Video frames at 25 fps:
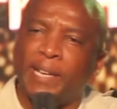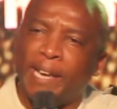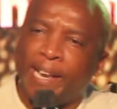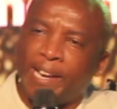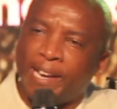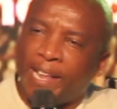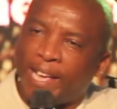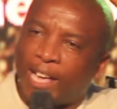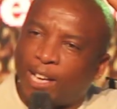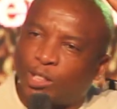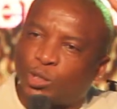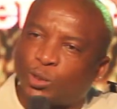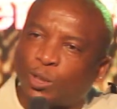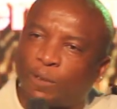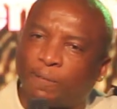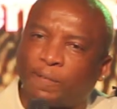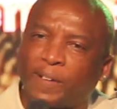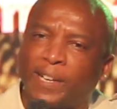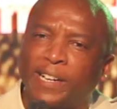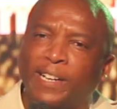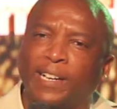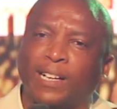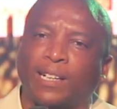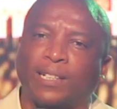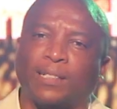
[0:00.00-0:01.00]
being an
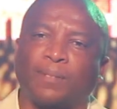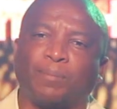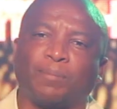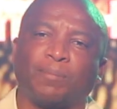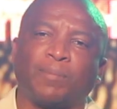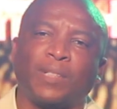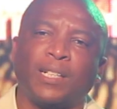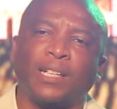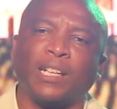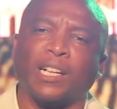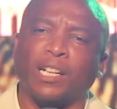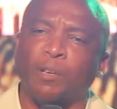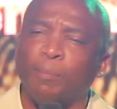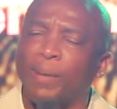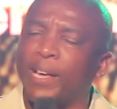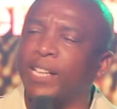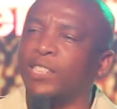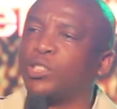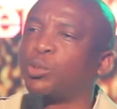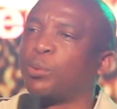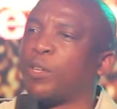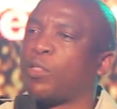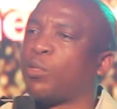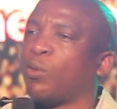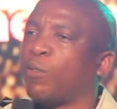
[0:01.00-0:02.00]
ex-offender
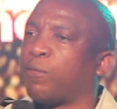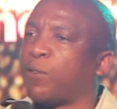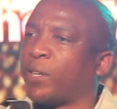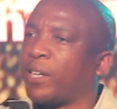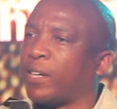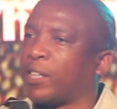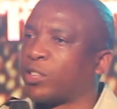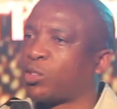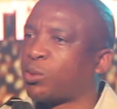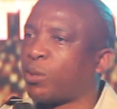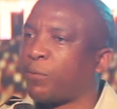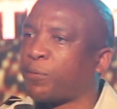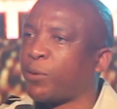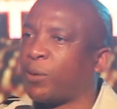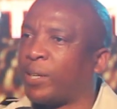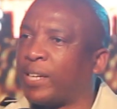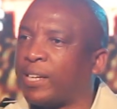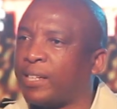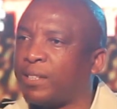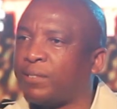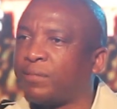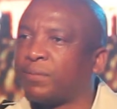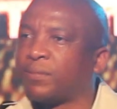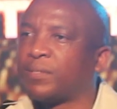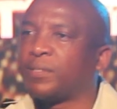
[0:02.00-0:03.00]
remains with you for the rest of your
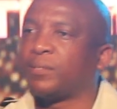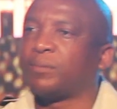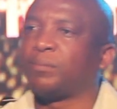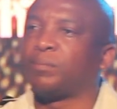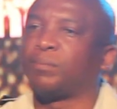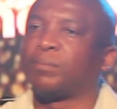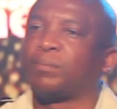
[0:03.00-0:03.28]
life.